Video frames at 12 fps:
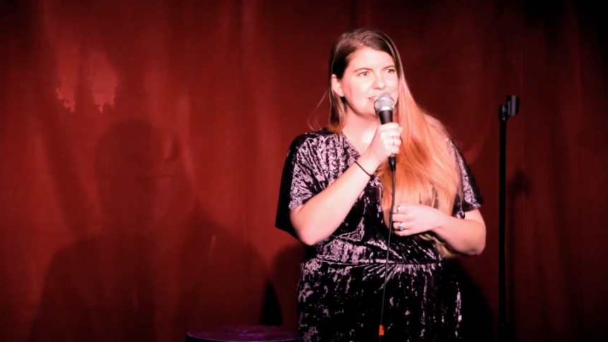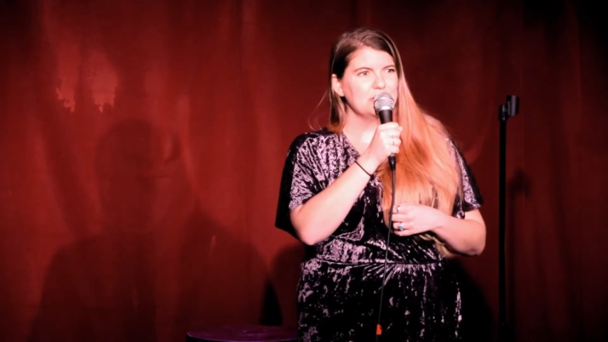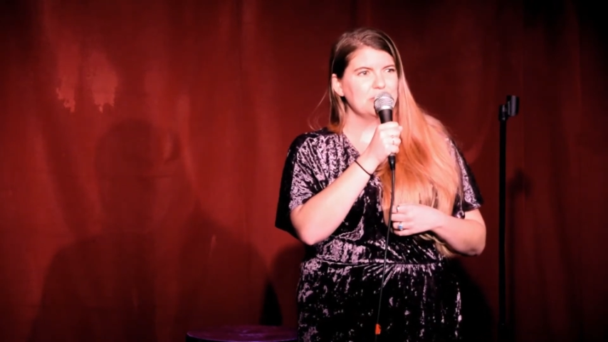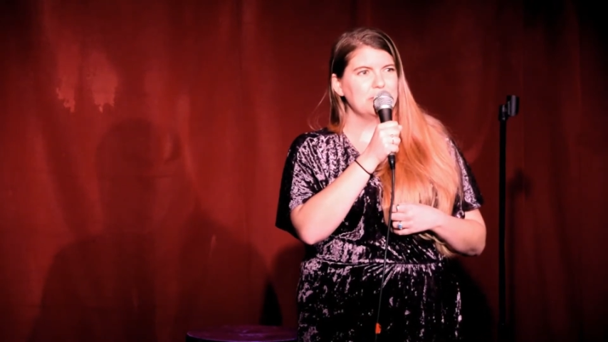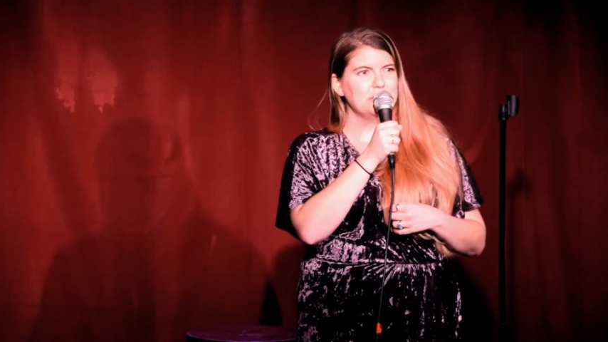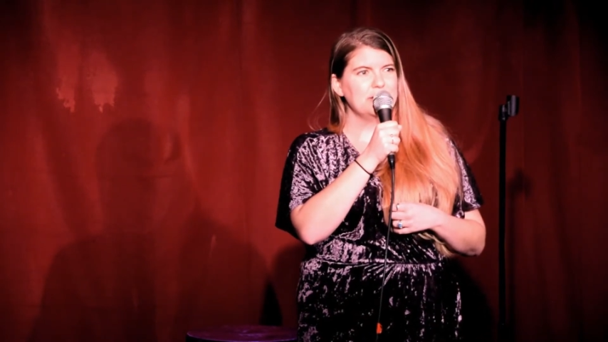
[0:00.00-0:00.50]

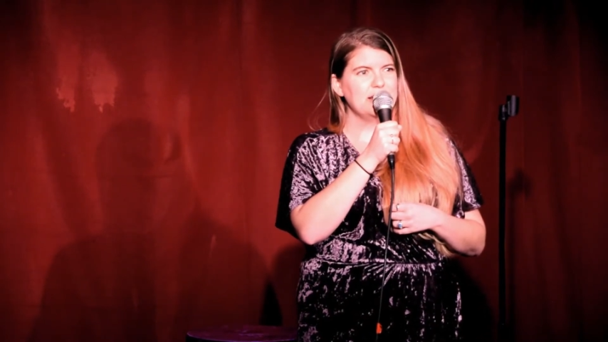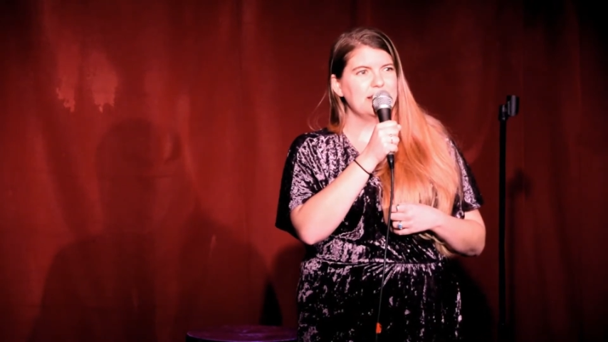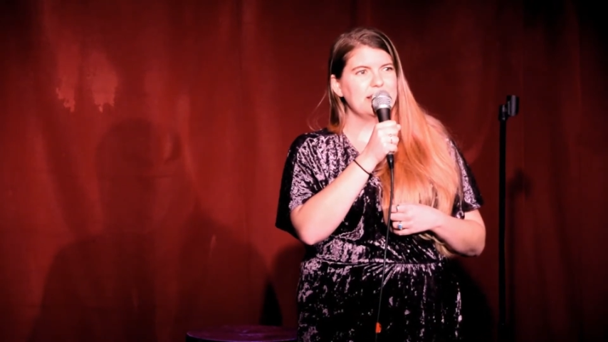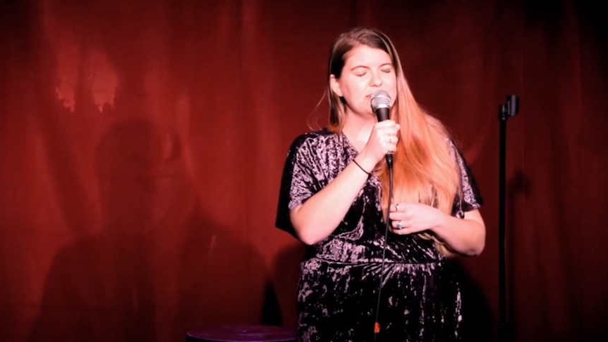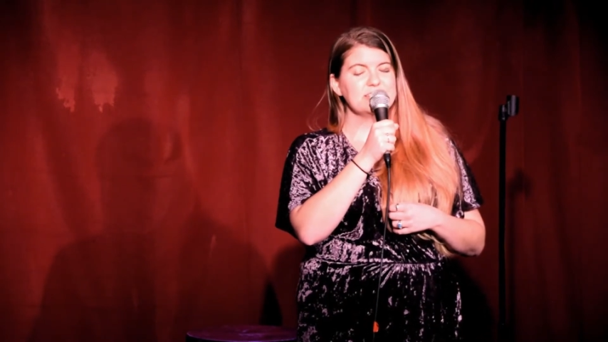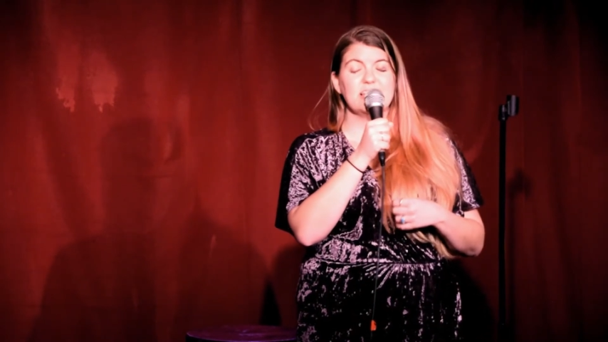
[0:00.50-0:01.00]

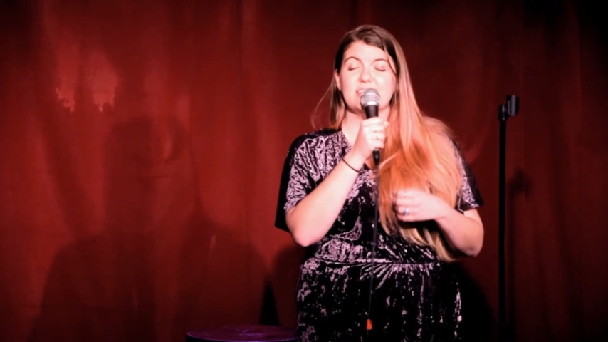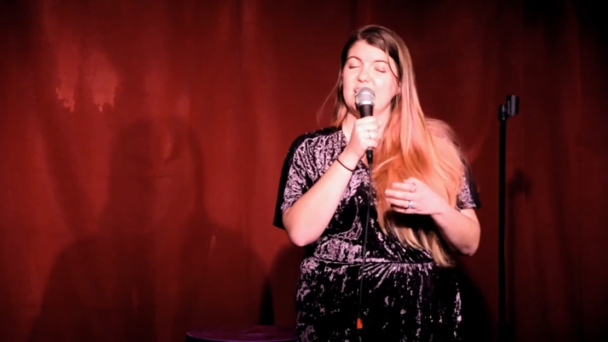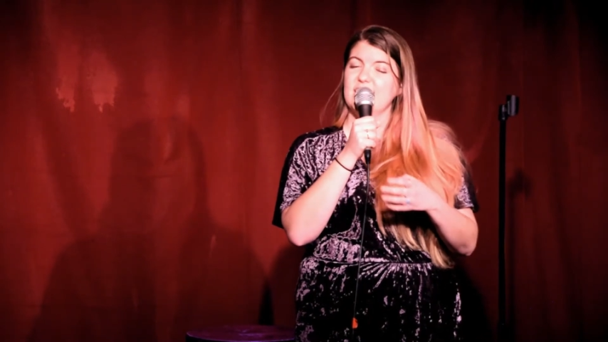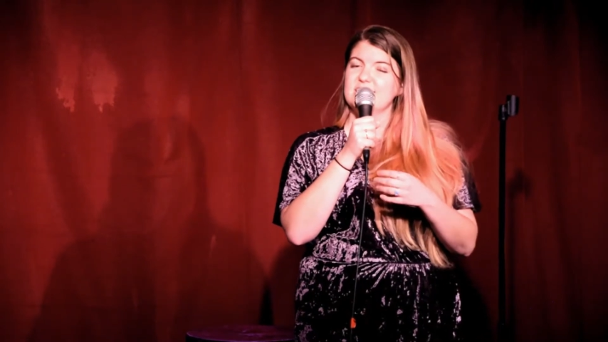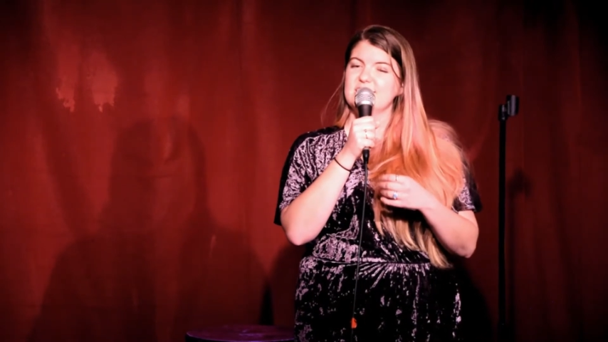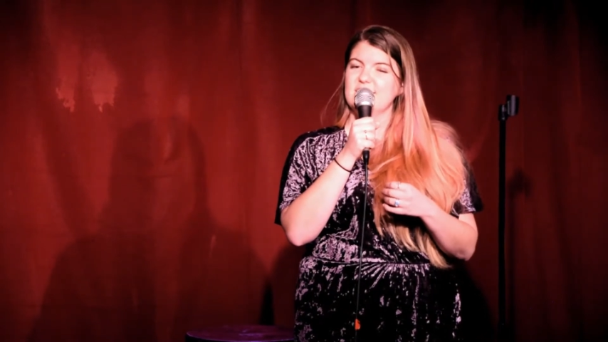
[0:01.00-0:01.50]
And I was like,
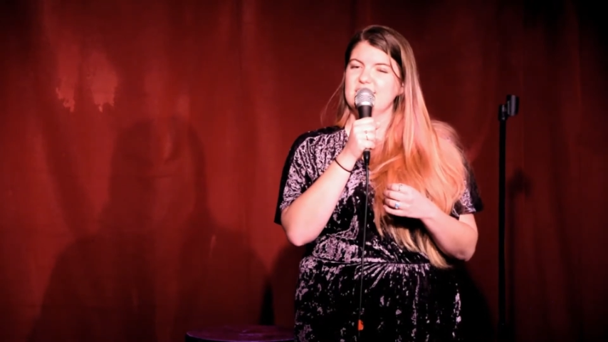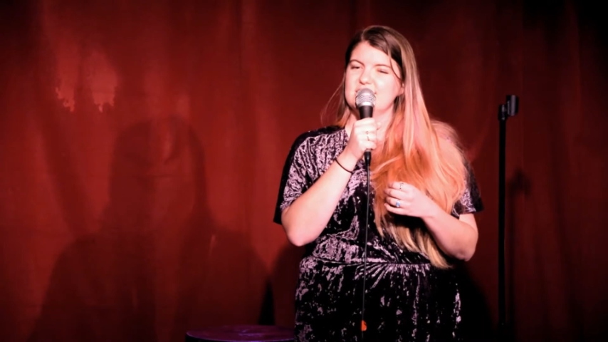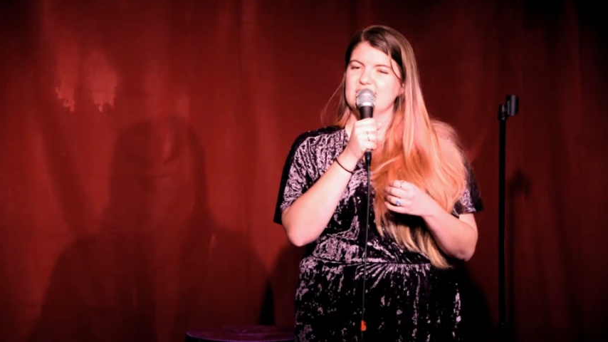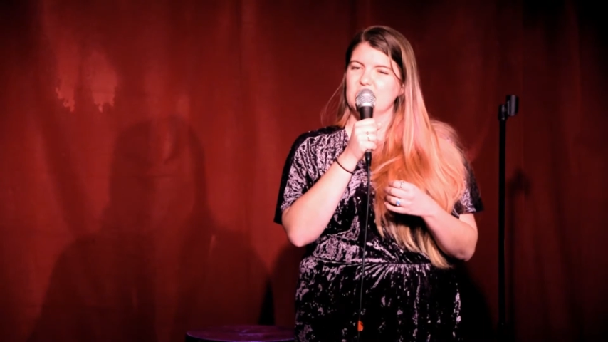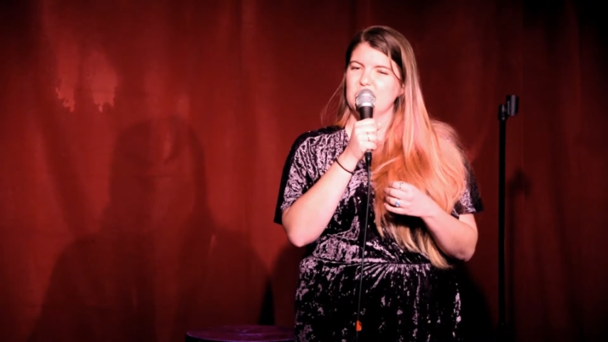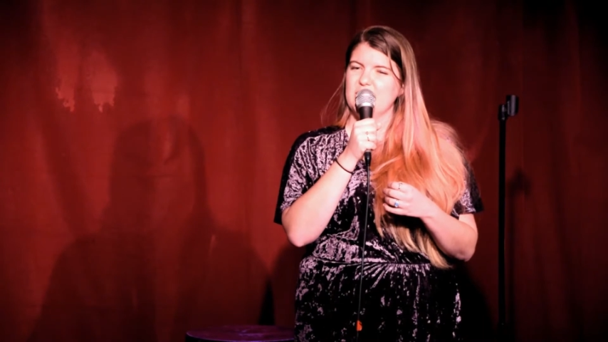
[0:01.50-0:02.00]
that's nice
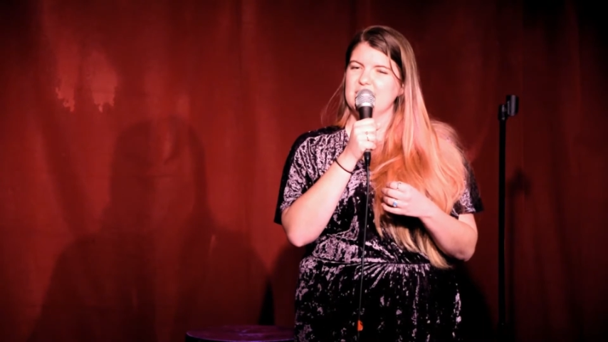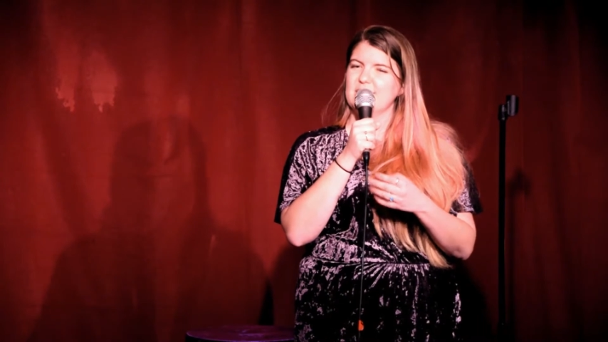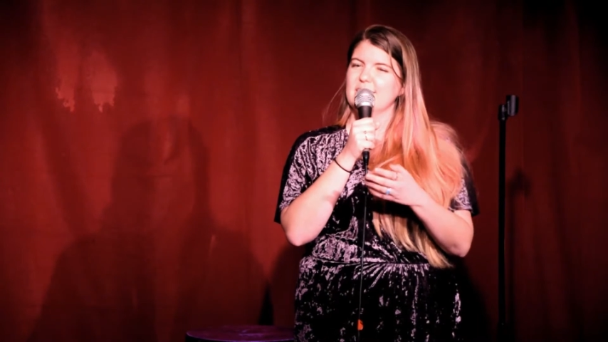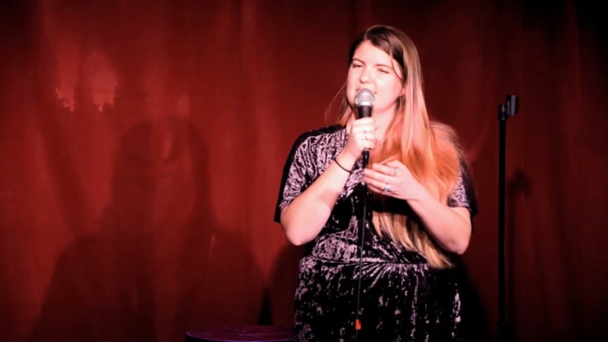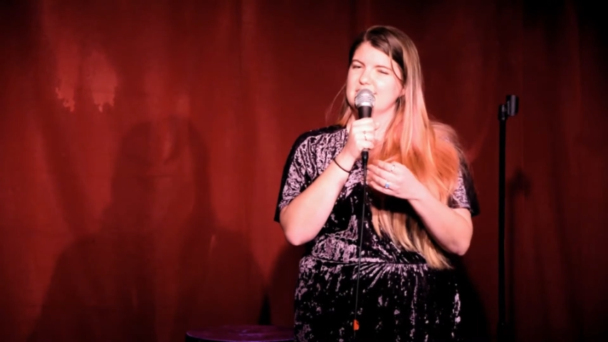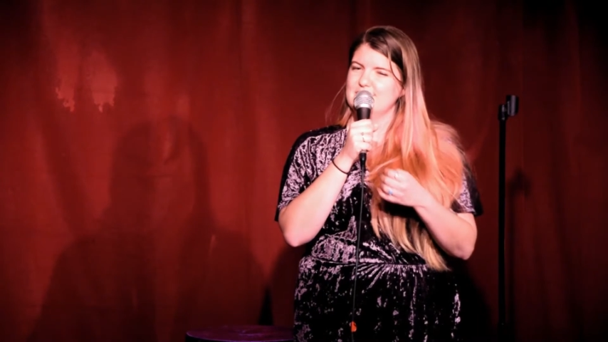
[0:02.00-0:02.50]
in the way that
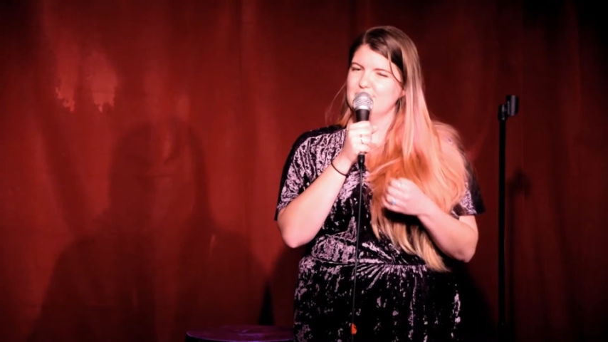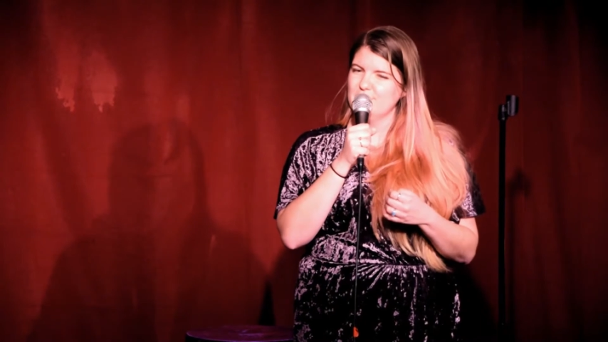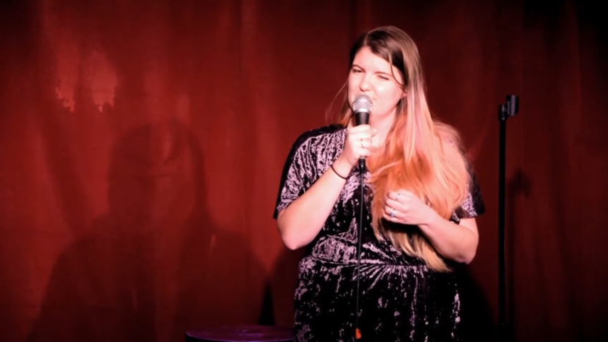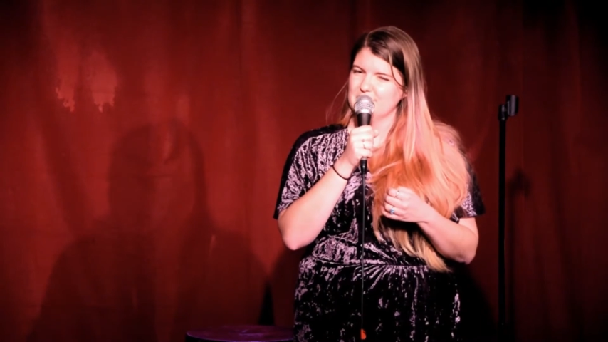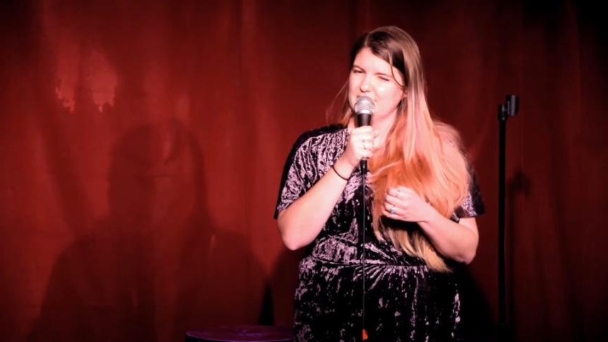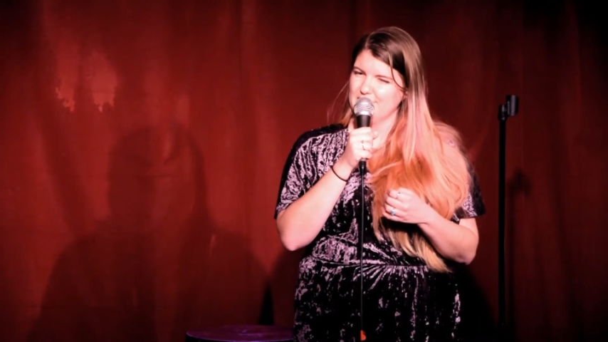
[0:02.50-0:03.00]
like a
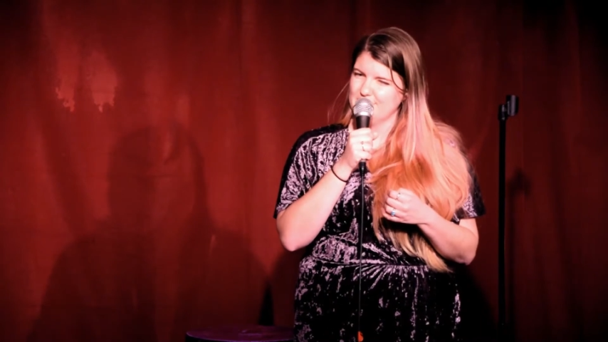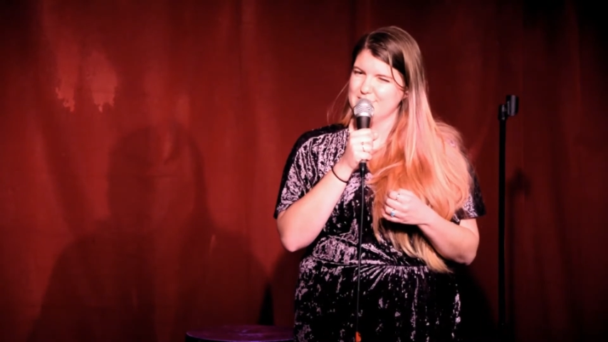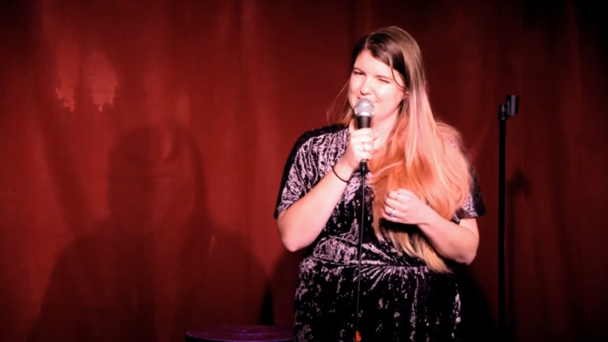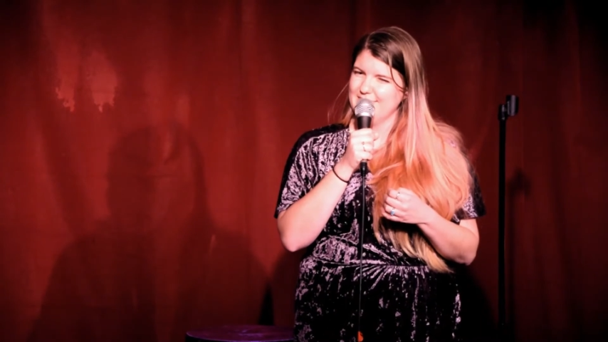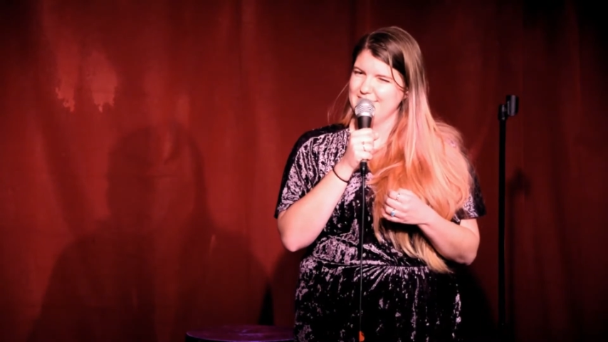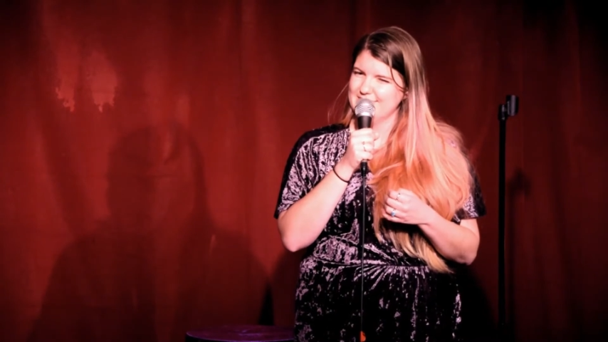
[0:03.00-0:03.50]
serial killer
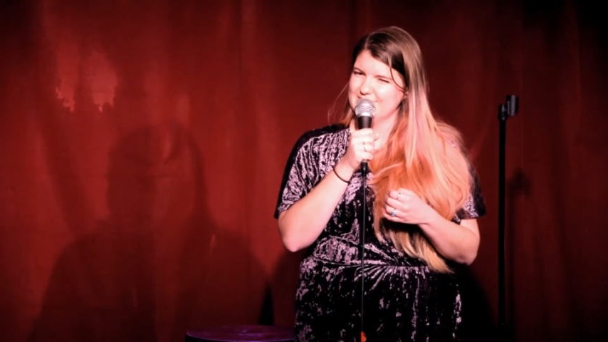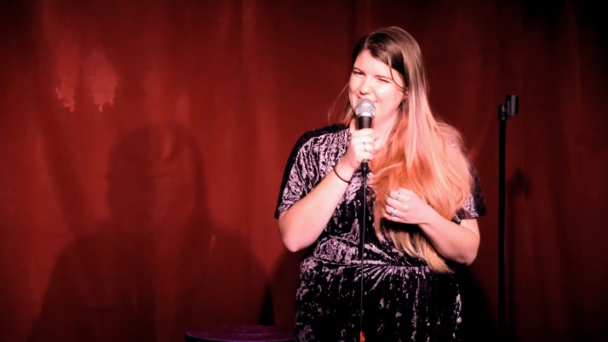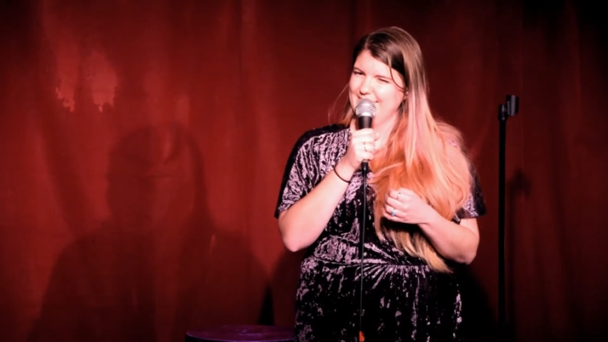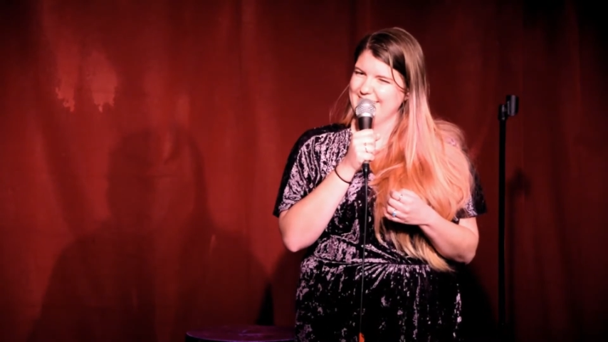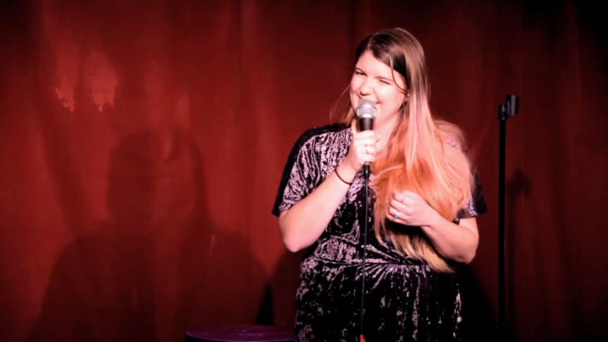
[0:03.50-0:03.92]
is nice, right?